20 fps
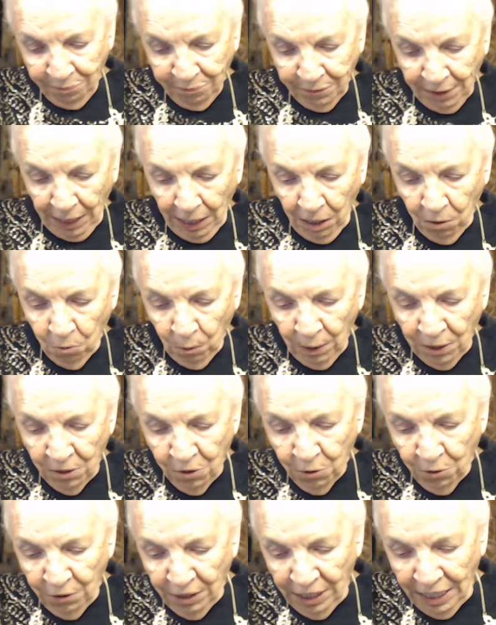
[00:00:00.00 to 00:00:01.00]
and went to
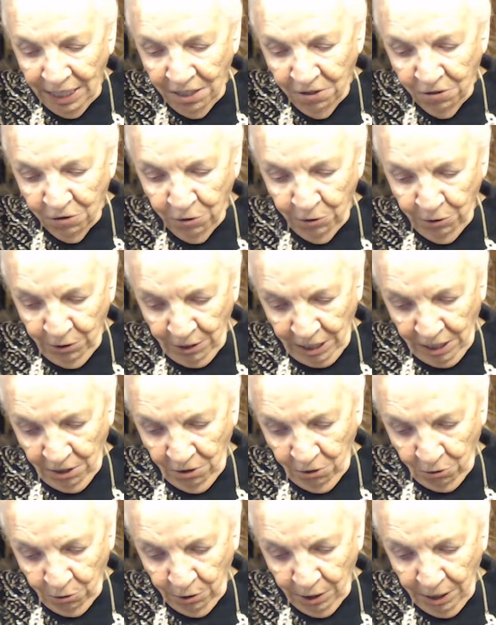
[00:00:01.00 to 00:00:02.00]
the eastern
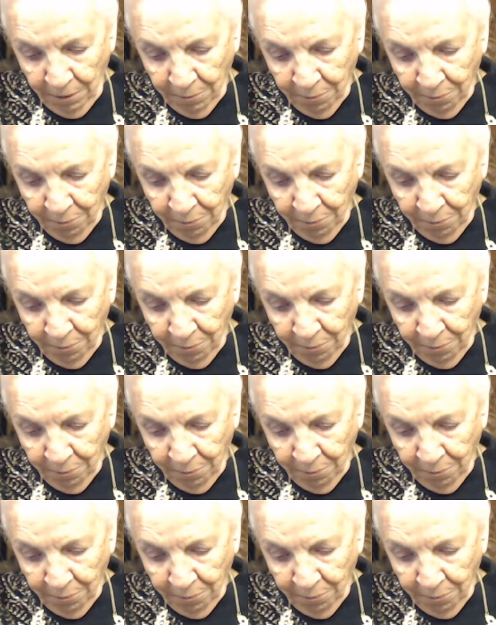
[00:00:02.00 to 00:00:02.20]
country.